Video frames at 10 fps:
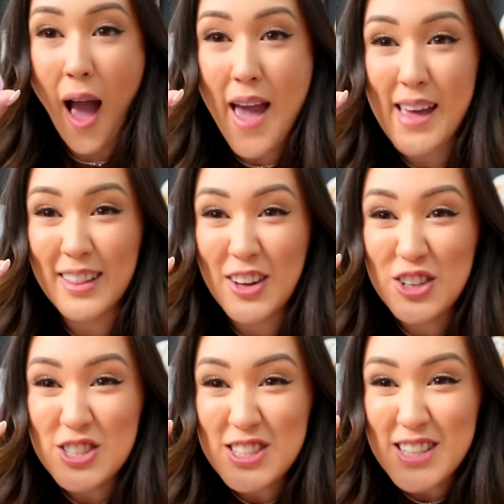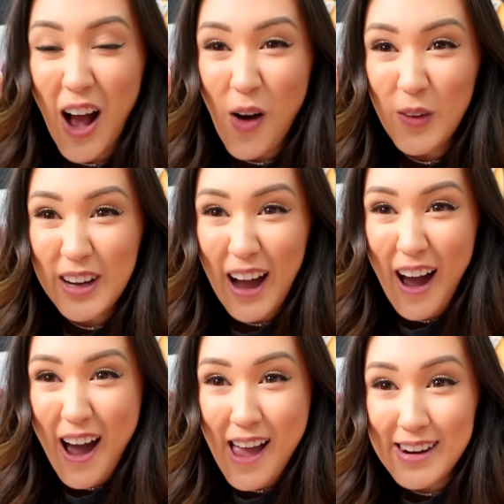It looks so
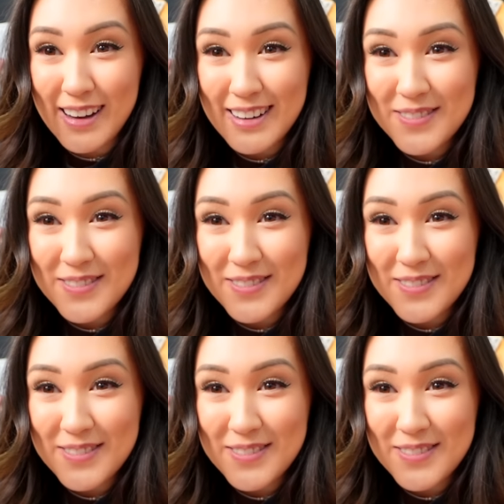good.